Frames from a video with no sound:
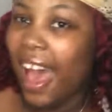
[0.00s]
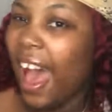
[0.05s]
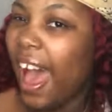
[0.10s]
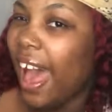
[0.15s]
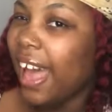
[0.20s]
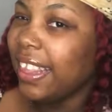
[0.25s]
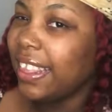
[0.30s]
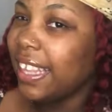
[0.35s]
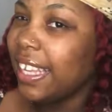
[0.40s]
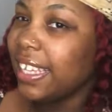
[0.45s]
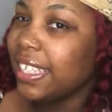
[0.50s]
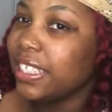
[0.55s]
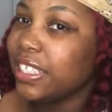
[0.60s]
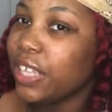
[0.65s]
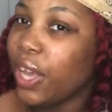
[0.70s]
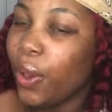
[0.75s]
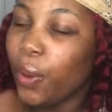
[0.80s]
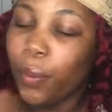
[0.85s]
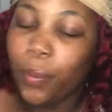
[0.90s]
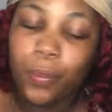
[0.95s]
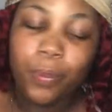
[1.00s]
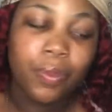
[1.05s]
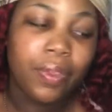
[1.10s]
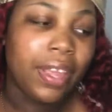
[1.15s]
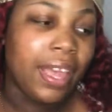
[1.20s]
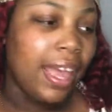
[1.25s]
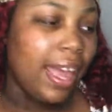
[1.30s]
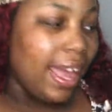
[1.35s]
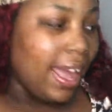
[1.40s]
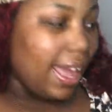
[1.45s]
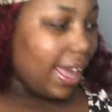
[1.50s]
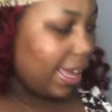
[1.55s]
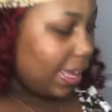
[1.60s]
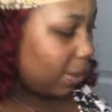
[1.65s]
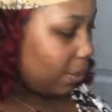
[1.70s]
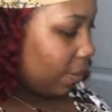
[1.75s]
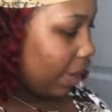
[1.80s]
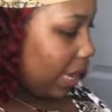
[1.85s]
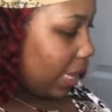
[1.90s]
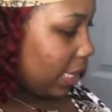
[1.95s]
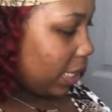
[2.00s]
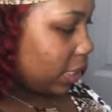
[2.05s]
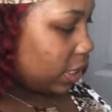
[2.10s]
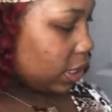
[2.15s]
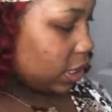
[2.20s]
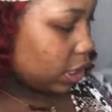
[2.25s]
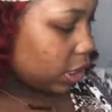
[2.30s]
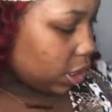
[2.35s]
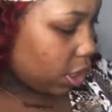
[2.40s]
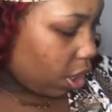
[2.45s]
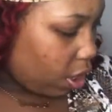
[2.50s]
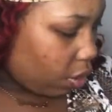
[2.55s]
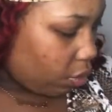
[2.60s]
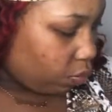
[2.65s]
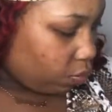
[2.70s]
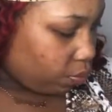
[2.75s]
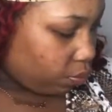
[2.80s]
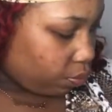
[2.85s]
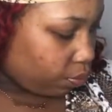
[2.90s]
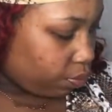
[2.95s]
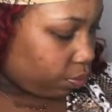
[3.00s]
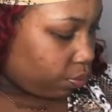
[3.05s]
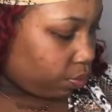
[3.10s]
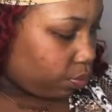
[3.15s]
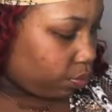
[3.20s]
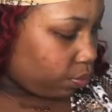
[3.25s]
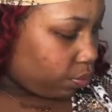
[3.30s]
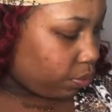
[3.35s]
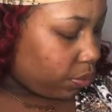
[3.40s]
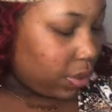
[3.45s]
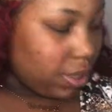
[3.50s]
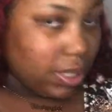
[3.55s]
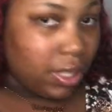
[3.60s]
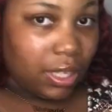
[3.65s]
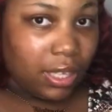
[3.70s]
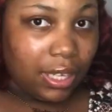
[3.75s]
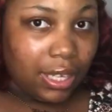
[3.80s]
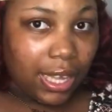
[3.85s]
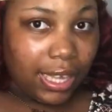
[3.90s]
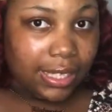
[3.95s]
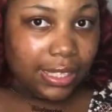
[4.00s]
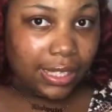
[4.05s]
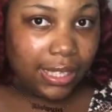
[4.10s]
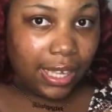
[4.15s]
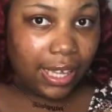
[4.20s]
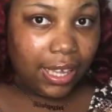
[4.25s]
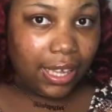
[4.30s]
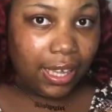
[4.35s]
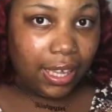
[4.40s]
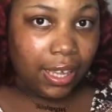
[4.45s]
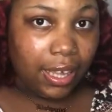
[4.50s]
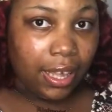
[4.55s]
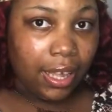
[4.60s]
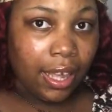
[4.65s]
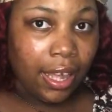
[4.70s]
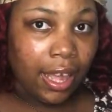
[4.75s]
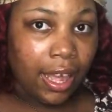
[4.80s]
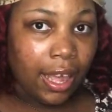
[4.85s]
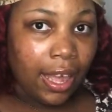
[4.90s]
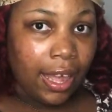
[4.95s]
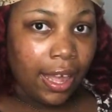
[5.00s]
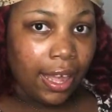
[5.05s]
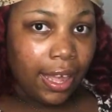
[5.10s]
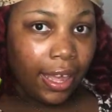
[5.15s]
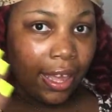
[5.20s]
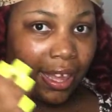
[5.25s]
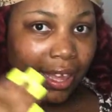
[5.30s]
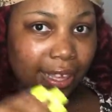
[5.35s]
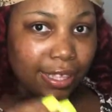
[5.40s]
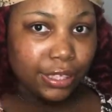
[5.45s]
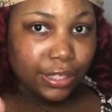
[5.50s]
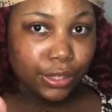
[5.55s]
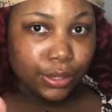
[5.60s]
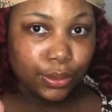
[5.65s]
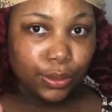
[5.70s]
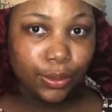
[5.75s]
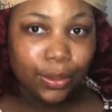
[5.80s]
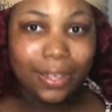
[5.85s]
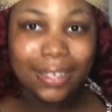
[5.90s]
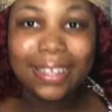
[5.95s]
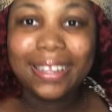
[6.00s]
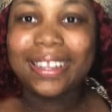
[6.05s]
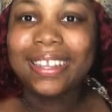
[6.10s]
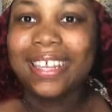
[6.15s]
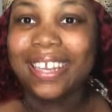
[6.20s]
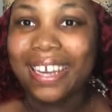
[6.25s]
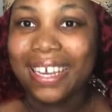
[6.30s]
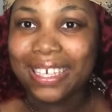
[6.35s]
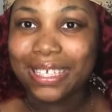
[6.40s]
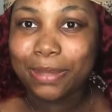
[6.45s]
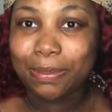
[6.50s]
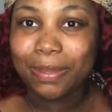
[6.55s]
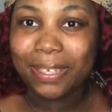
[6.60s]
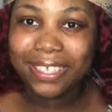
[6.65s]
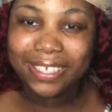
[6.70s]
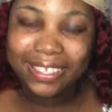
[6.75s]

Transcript: i think so anyway so let's get into the next piece.